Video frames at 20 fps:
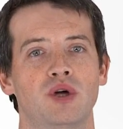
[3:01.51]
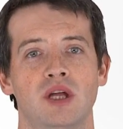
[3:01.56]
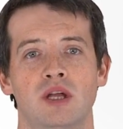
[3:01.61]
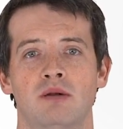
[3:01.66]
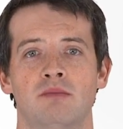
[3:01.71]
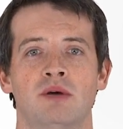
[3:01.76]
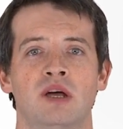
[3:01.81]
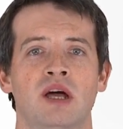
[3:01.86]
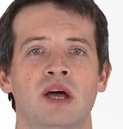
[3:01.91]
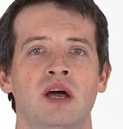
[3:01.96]

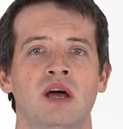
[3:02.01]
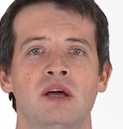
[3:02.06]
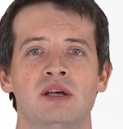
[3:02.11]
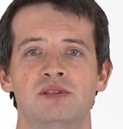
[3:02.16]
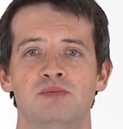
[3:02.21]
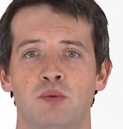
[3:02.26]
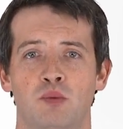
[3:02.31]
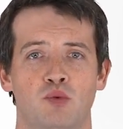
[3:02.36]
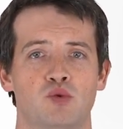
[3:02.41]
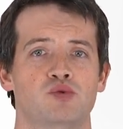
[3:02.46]
can
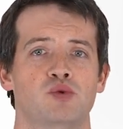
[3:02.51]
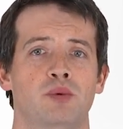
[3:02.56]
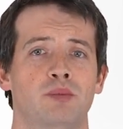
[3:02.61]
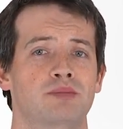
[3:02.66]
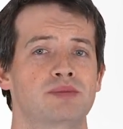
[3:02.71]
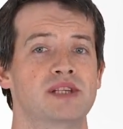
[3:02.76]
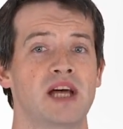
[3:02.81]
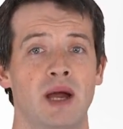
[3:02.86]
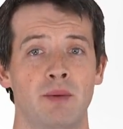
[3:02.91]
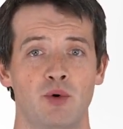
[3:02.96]
spend more
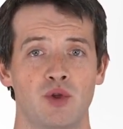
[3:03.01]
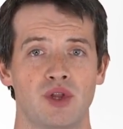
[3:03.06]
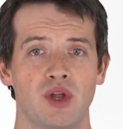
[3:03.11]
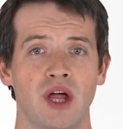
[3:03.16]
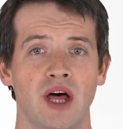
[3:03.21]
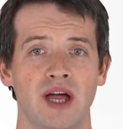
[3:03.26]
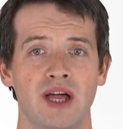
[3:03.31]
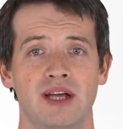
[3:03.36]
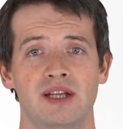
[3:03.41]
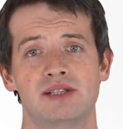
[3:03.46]
time with
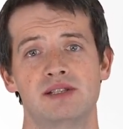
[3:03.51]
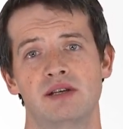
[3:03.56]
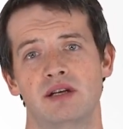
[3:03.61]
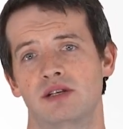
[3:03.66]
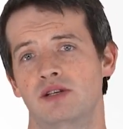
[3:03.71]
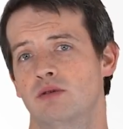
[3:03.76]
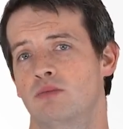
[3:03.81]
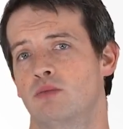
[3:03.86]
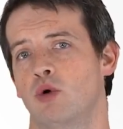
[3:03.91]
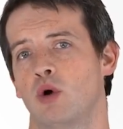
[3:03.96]
clients, they
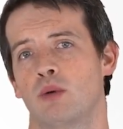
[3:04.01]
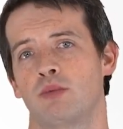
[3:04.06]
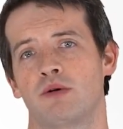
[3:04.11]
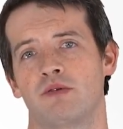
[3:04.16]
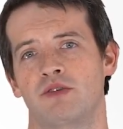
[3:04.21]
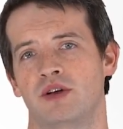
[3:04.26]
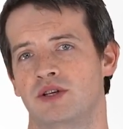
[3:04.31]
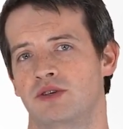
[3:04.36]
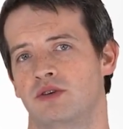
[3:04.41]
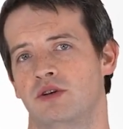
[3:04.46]
can do more
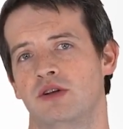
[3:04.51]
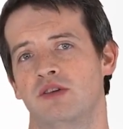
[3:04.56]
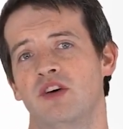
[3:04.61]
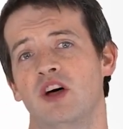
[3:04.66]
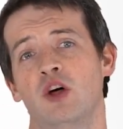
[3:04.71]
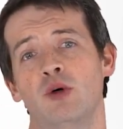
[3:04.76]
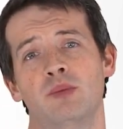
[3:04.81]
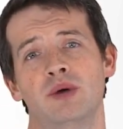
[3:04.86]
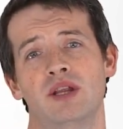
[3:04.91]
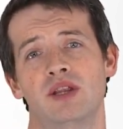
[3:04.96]
professional
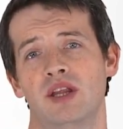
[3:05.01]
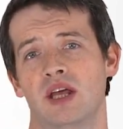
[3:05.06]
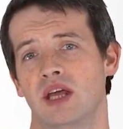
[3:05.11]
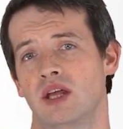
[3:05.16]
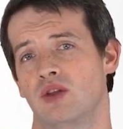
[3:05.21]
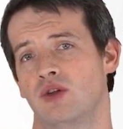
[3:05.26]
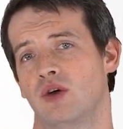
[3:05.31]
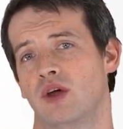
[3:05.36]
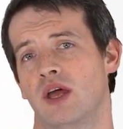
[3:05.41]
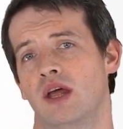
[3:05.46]
development, they
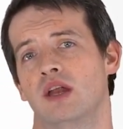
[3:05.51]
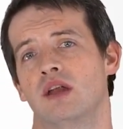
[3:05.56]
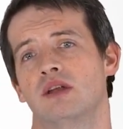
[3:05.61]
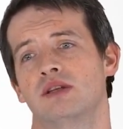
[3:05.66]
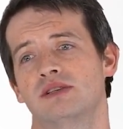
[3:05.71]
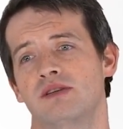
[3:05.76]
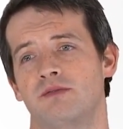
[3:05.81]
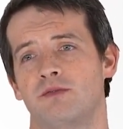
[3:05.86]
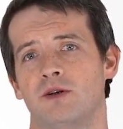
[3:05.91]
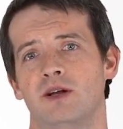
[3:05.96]
can look
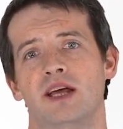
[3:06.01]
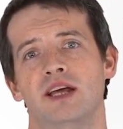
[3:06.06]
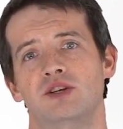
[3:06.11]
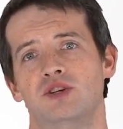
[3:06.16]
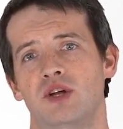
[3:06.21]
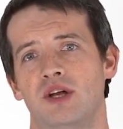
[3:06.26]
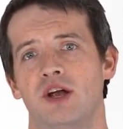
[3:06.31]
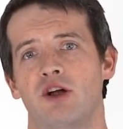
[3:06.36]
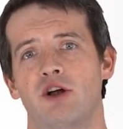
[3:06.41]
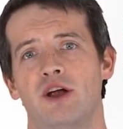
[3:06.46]
at different
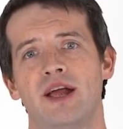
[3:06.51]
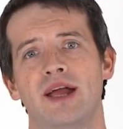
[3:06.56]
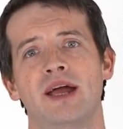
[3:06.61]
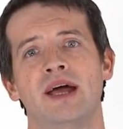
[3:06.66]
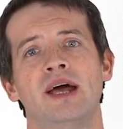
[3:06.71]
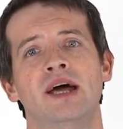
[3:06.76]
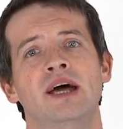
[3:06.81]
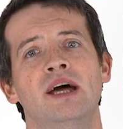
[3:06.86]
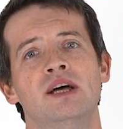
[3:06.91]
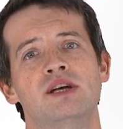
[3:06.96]
engineering
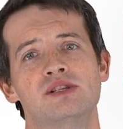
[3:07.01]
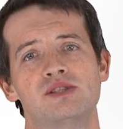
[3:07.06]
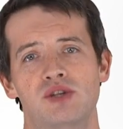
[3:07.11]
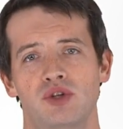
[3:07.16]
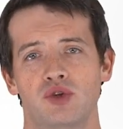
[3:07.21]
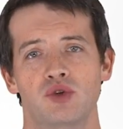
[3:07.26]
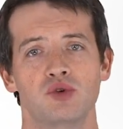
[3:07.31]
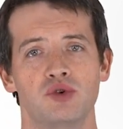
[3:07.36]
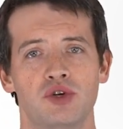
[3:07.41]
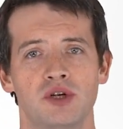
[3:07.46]

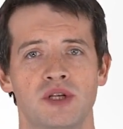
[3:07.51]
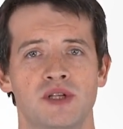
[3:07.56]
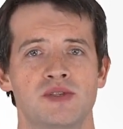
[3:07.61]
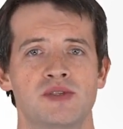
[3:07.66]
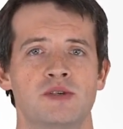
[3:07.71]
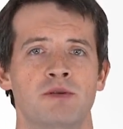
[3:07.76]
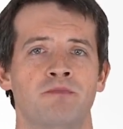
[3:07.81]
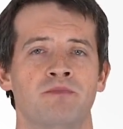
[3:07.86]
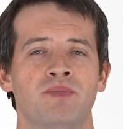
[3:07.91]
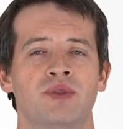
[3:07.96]

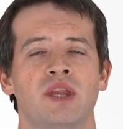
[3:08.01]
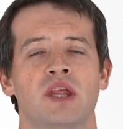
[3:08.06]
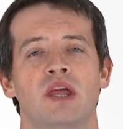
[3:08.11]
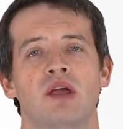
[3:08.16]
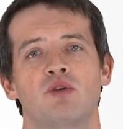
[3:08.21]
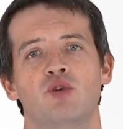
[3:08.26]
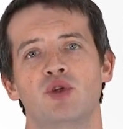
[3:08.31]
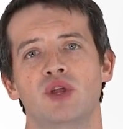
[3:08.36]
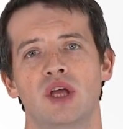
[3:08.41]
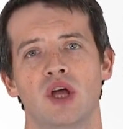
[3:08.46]
solutions,
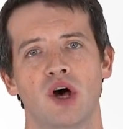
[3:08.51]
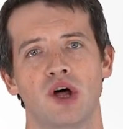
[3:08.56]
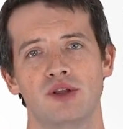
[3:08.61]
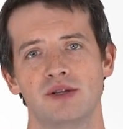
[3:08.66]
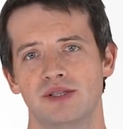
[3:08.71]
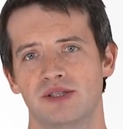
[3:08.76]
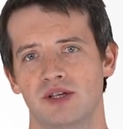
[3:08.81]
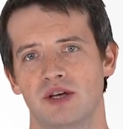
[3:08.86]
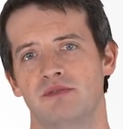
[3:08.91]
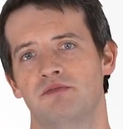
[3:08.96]
really all
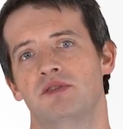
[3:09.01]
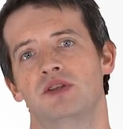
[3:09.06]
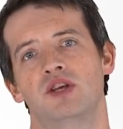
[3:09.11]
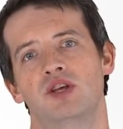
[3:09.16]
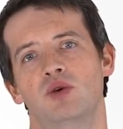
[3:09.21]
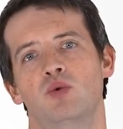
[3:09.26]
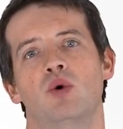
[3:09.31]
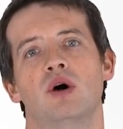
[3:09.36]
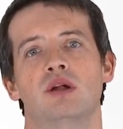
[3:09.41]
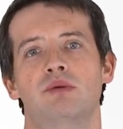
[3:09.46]
the stuff that
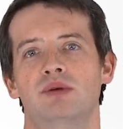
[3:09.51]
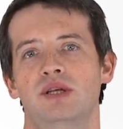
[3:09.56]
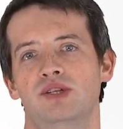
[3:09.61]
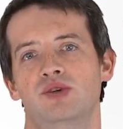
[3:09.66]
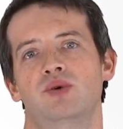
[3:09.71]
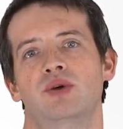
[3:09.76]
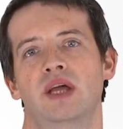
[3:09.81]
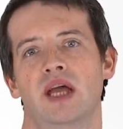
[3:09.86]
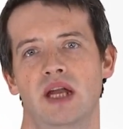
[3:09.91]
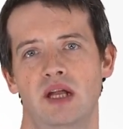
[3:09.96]
you want to be
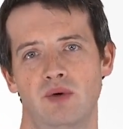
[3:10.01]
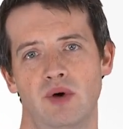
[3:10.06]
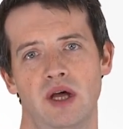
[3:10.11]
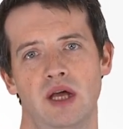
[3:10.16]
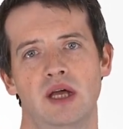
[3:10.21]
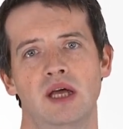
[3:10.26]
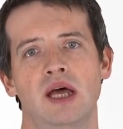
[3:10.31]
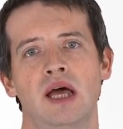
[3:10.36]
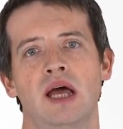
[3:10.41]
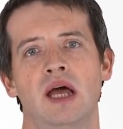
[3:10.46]
doing
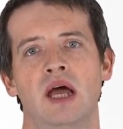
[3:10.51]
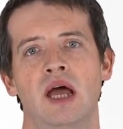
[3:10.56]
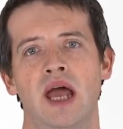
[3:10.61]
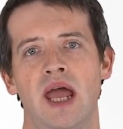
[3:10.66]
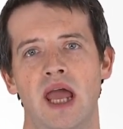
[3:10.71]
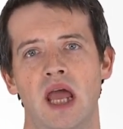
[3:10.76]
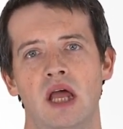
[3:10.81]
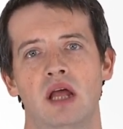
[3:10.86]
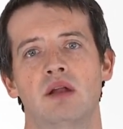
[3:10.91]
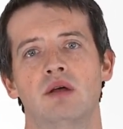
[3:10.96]
anyway.
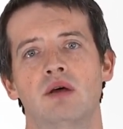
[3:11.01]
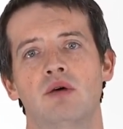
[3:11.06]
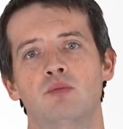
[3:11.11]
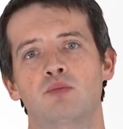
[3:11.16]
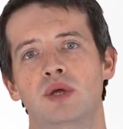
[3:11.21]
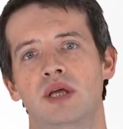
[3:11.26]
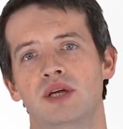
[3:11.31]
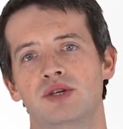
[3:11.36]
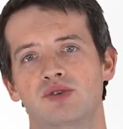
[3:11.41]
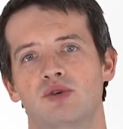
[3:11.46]
And
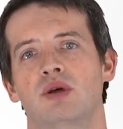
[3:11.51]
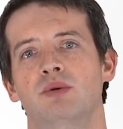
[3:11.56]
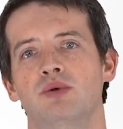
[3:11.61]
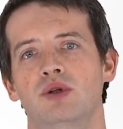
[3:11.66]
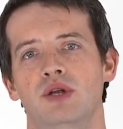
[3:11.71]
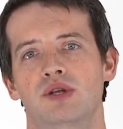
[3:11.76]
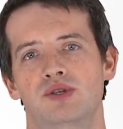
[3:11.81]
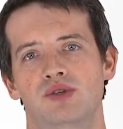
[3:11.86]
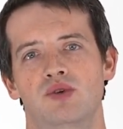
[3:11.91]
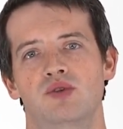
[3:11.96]
because you're
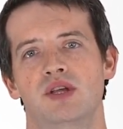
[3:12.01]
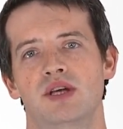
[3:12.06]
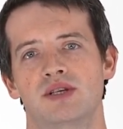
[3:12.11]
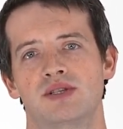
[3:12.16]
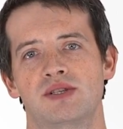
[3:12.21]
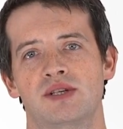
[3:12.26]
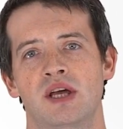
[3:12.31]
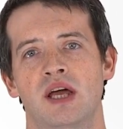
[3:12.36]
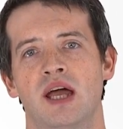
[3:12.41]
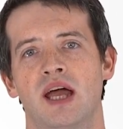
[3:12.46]
able to do
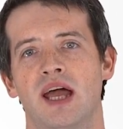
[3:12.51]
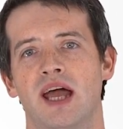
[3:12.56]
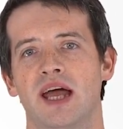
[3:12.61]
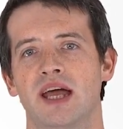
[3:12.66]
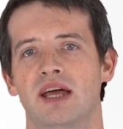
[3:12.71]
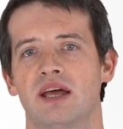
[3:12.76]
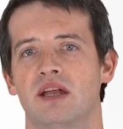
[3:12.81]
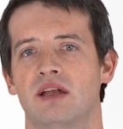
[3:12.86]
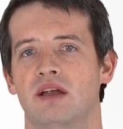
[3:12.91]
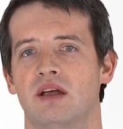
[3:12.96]
this,
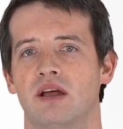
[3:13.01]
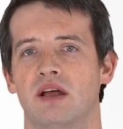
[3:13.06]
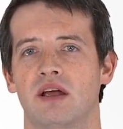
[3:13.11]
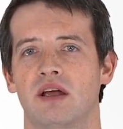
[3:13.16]
it